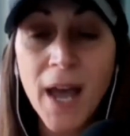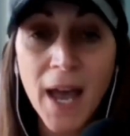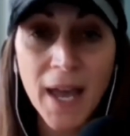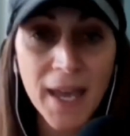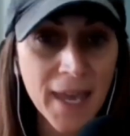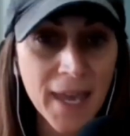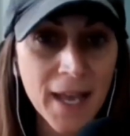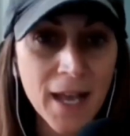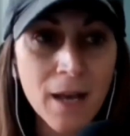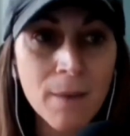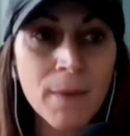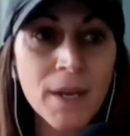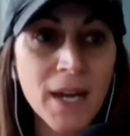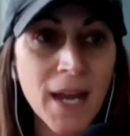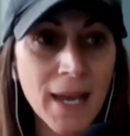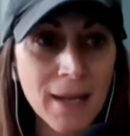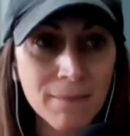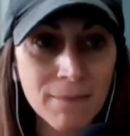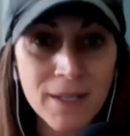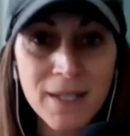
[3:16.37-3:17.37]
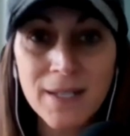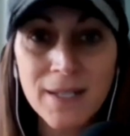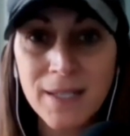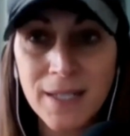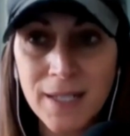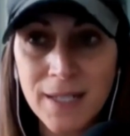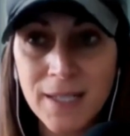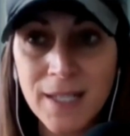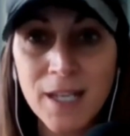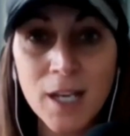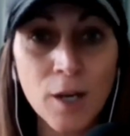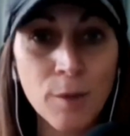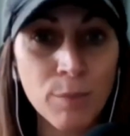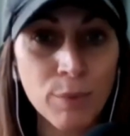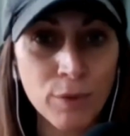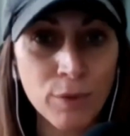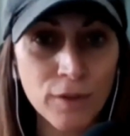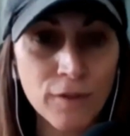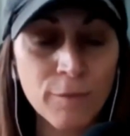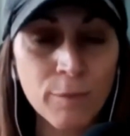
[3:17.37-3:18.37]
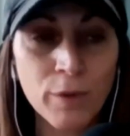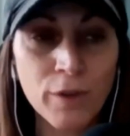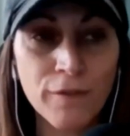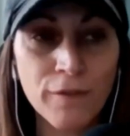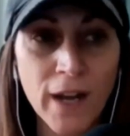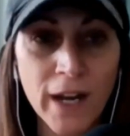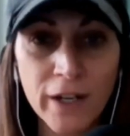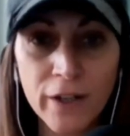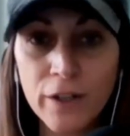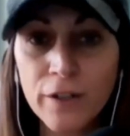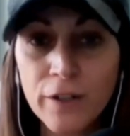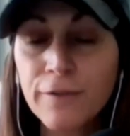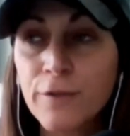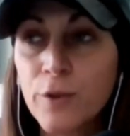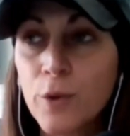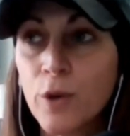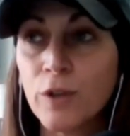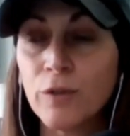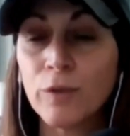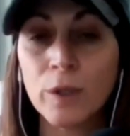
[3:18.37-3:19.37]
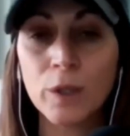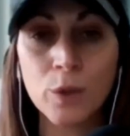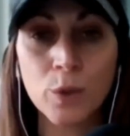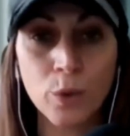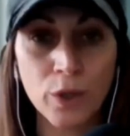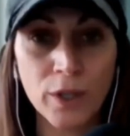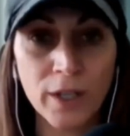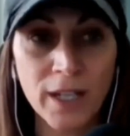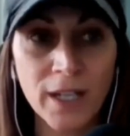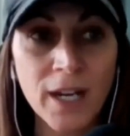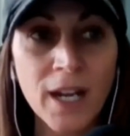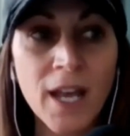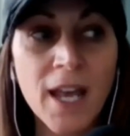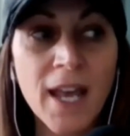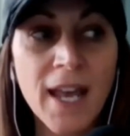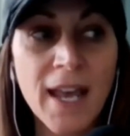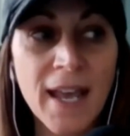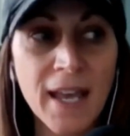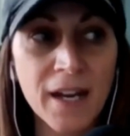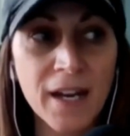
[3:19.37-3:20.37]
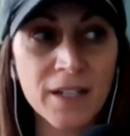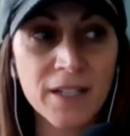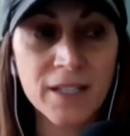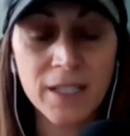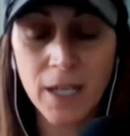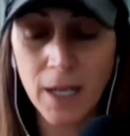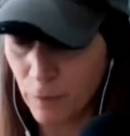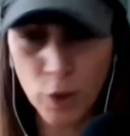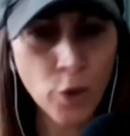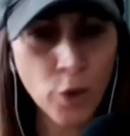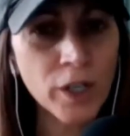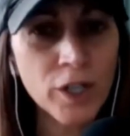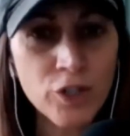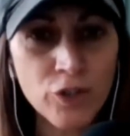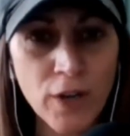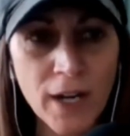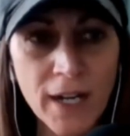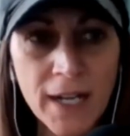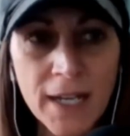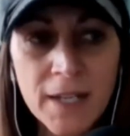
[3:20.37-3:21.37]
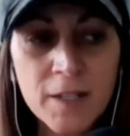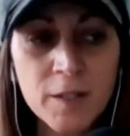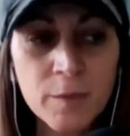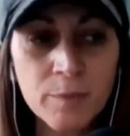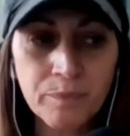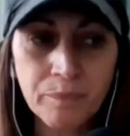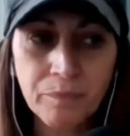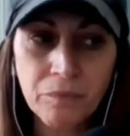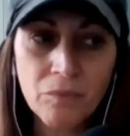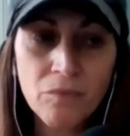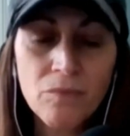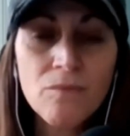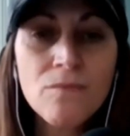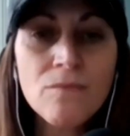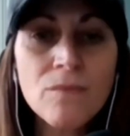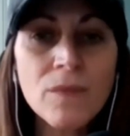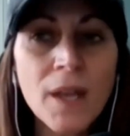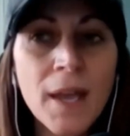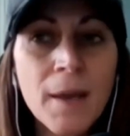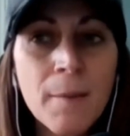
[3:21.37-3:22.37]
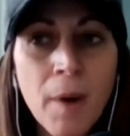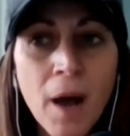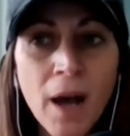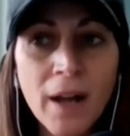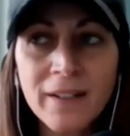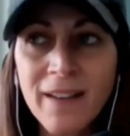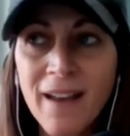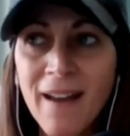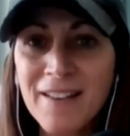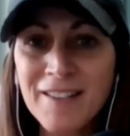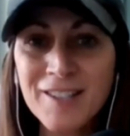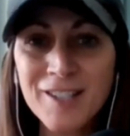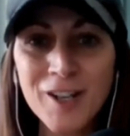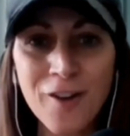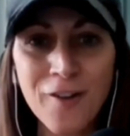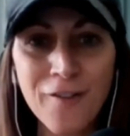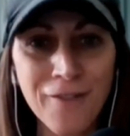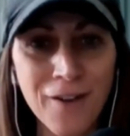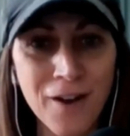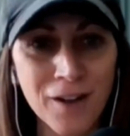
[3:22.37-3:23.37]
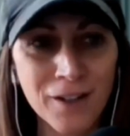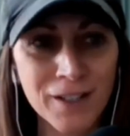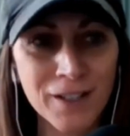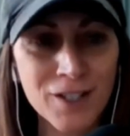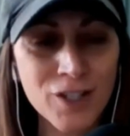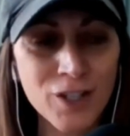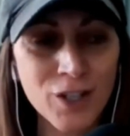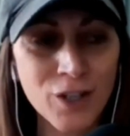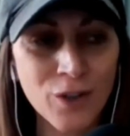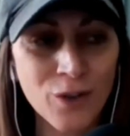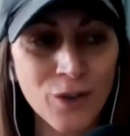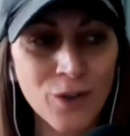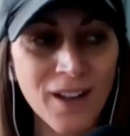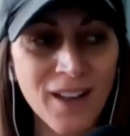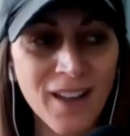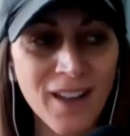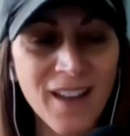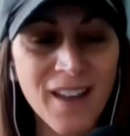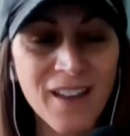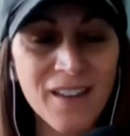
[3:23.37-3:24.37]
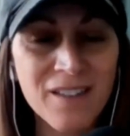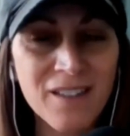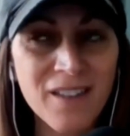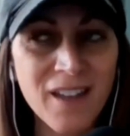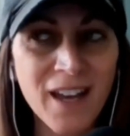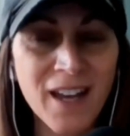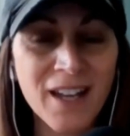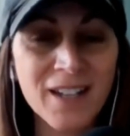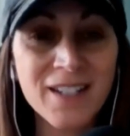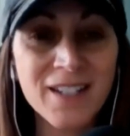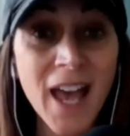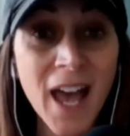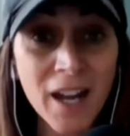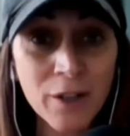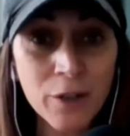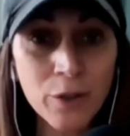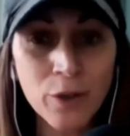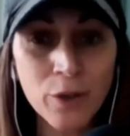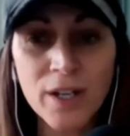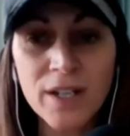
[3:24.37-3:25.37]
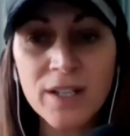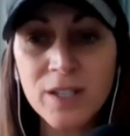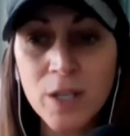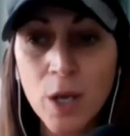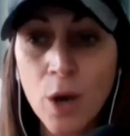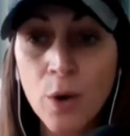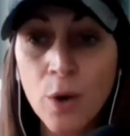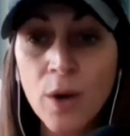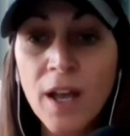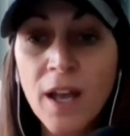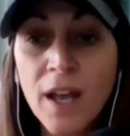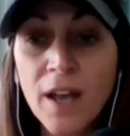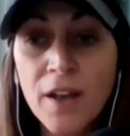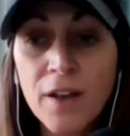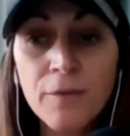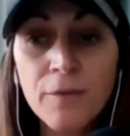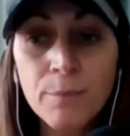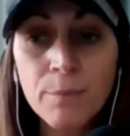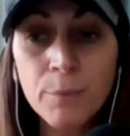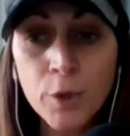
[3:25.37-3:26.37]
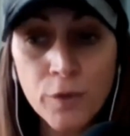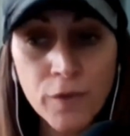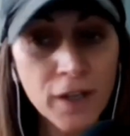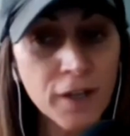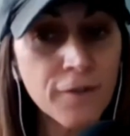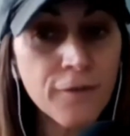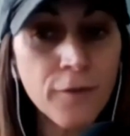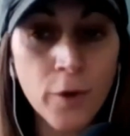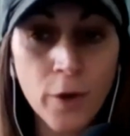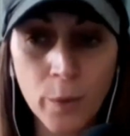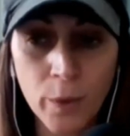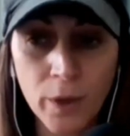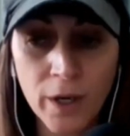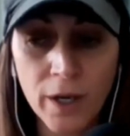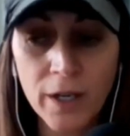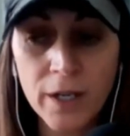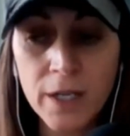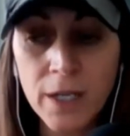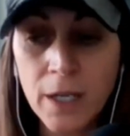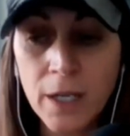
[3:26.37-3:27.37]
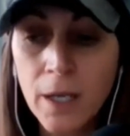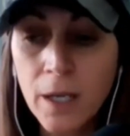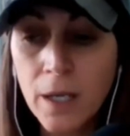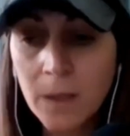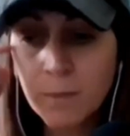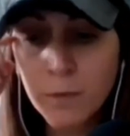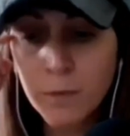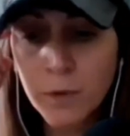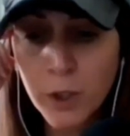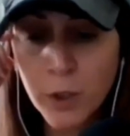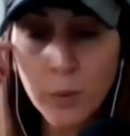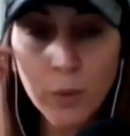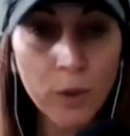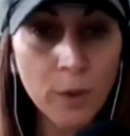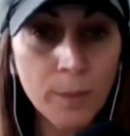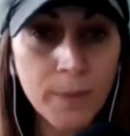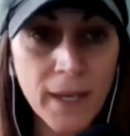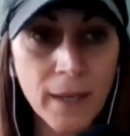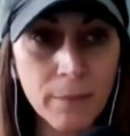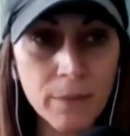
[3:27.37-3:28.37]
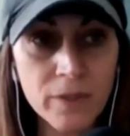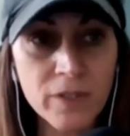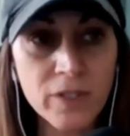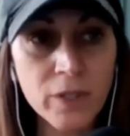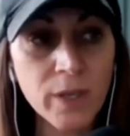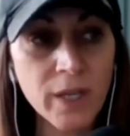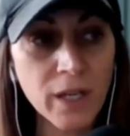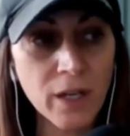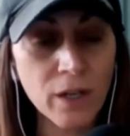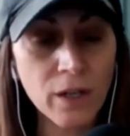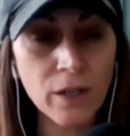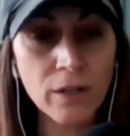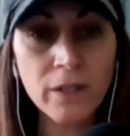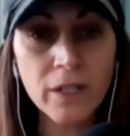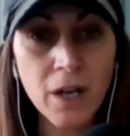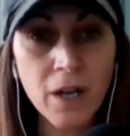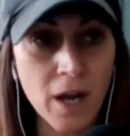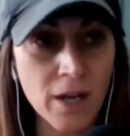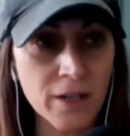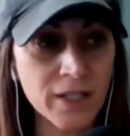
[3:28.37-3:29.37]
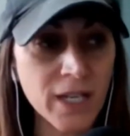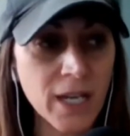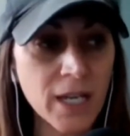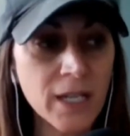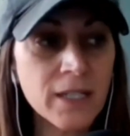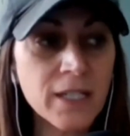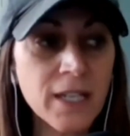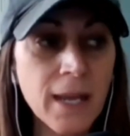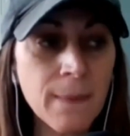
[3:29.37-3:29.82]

I am an NBCC approved provider for recorded and recorded trainings and podcasts, you know, fall into that category. So moving forward, you will be able to hear the content.